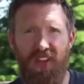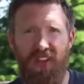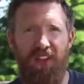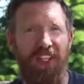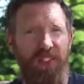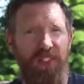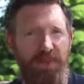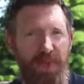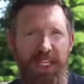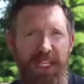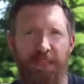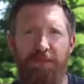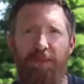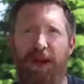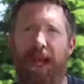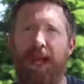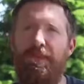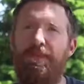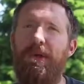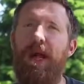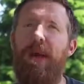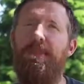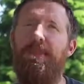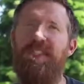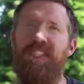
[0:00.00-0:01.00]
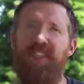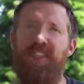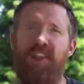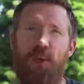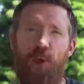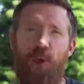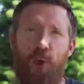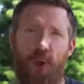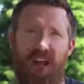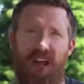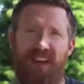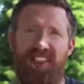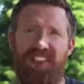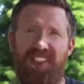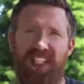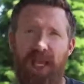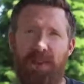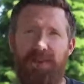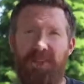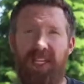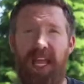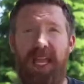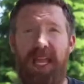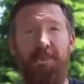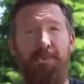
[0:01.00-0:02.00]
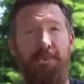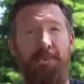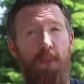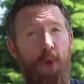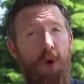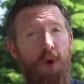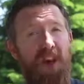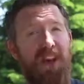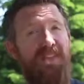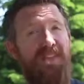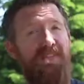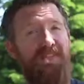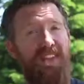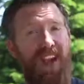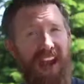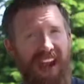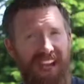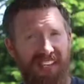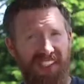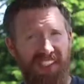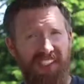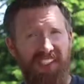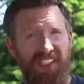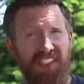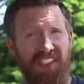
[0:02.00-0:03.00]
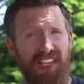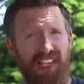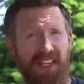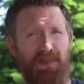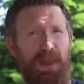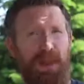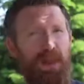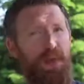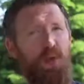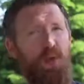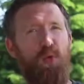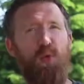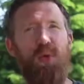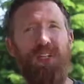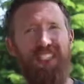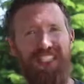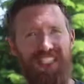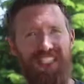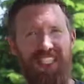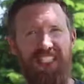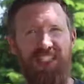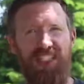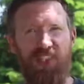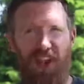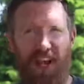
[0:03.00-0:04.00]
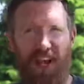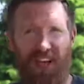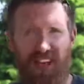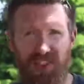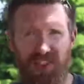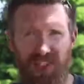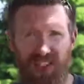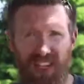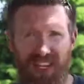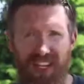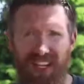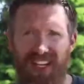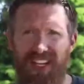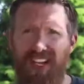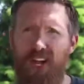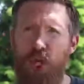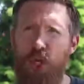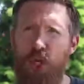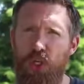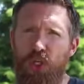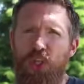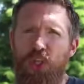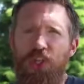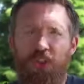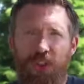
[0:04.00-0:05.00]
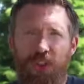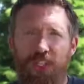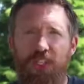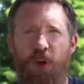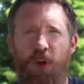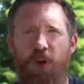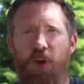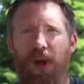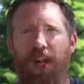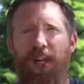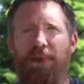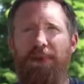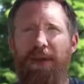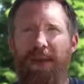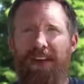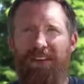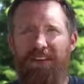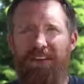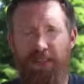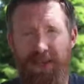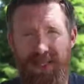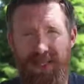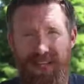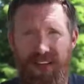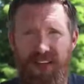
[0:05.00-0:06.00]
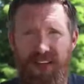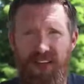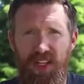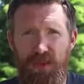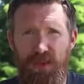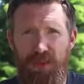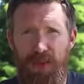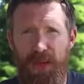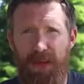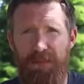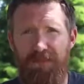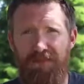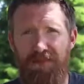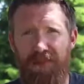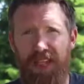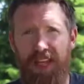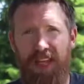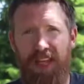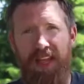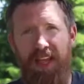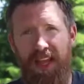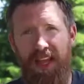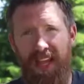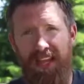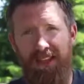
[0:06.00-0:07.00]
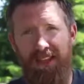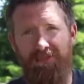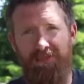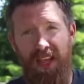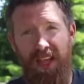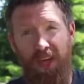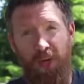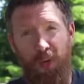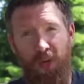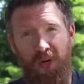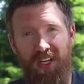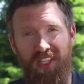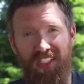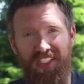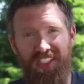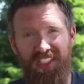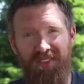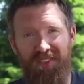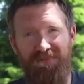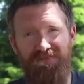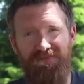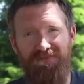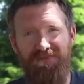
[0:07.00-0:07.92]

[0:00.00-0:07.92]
You know, this makes buying properties on the courthouse steps a more advanced and maybe risky strategy that I usually don't recommend for beginners, but hey, it works.